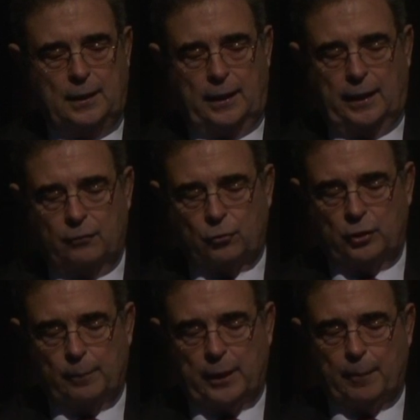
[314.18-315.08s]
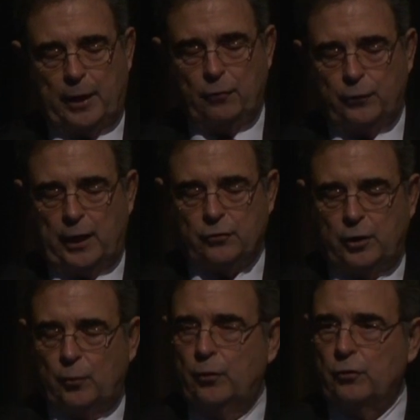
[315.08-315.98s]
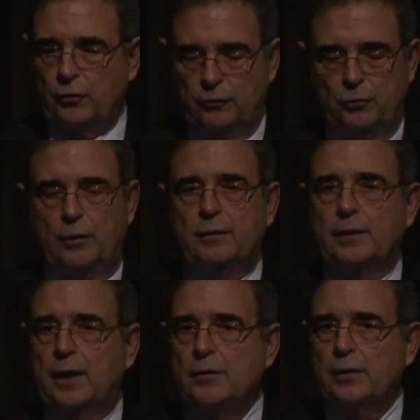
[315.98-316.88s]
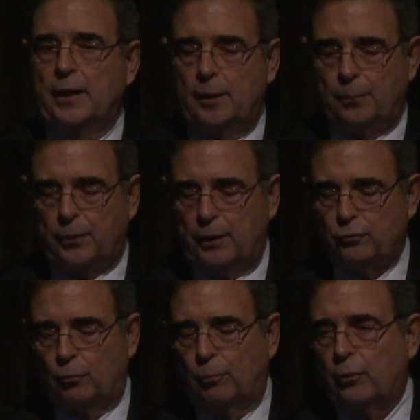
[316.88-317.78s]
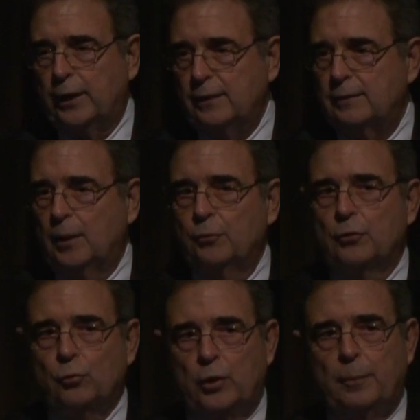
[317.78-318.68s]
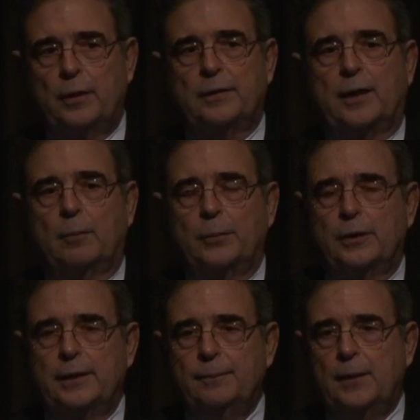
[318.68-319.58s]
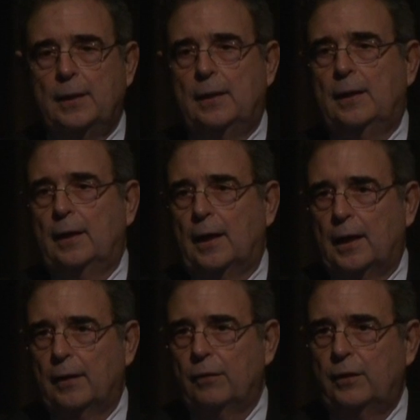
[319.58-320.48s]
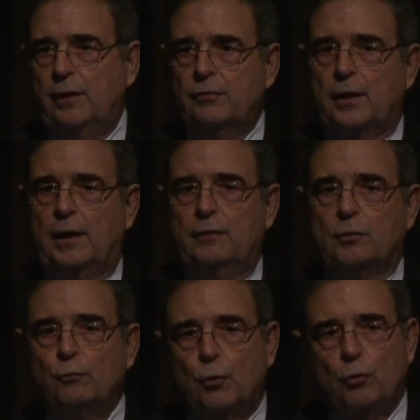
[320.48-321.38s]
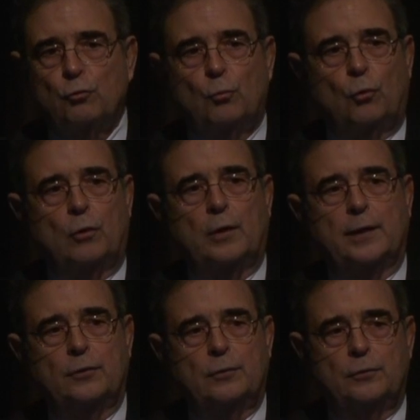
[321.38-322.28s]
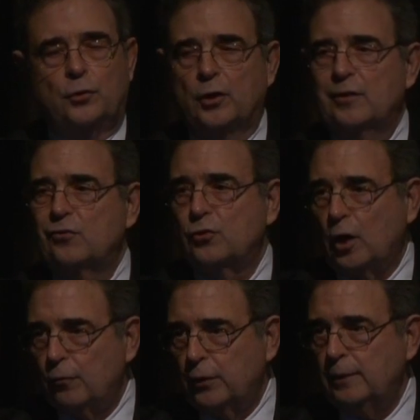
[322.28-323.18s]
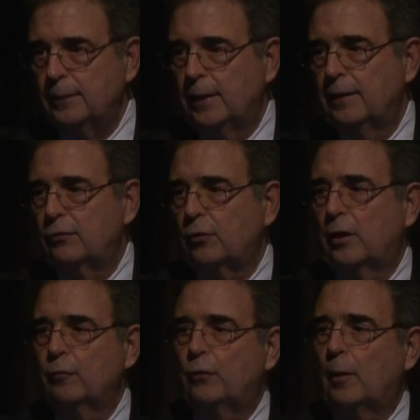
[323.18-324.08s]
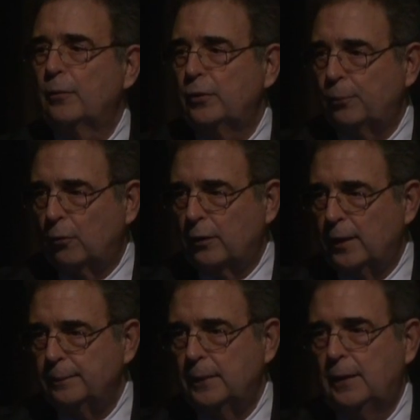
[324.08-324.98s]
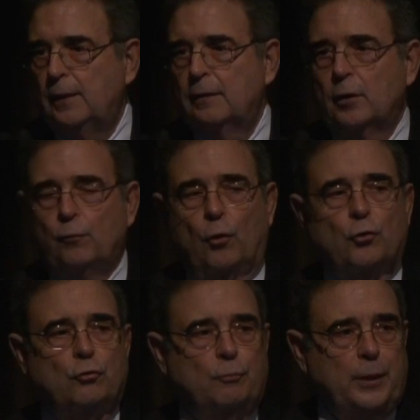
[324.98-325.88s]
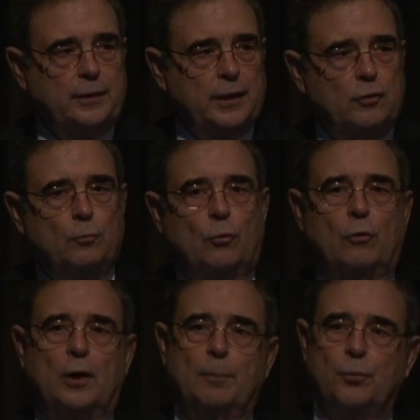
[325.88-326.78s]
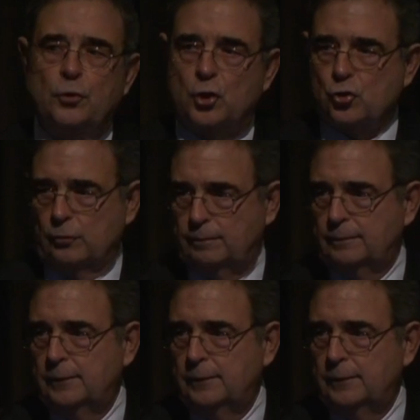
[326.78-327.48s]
and it's called the Biomanufacturing Research Institute and Technology Enterprise, or BRIGHT. That was a $20 million building. These guys are focused more on drug discovery, and they started a pharmacy program. The focus of BTEC is more on production,